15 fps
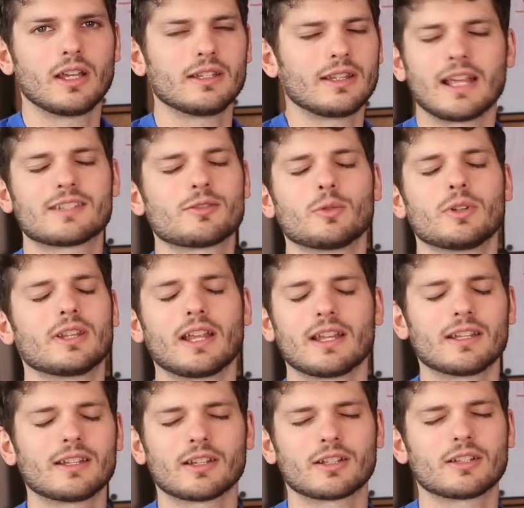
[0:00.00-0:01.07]
That's what
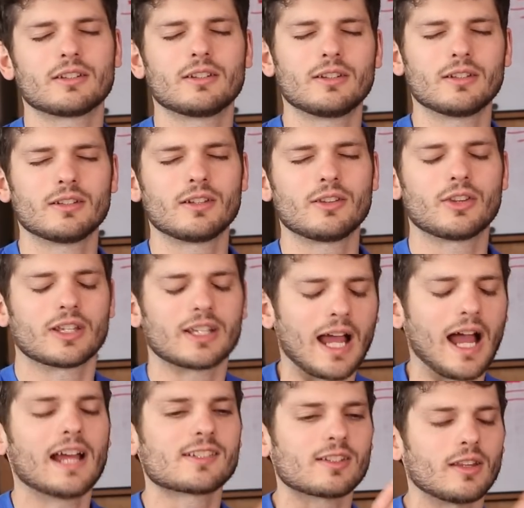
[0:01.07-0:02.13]
the
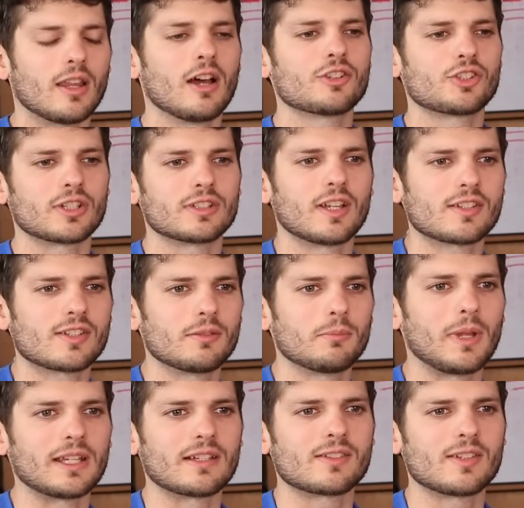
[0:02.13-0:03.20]
guy's logic doesn't
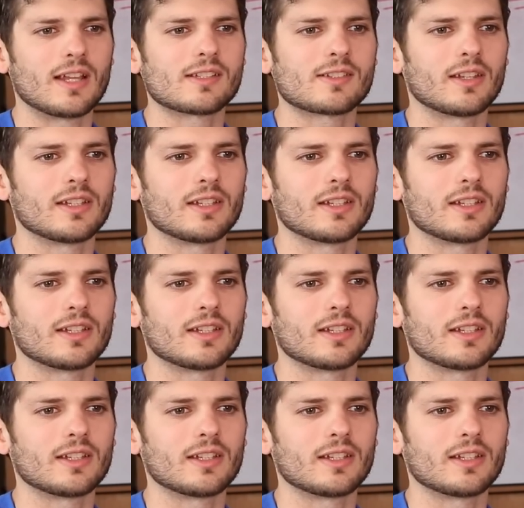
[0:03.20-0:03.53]
make sense.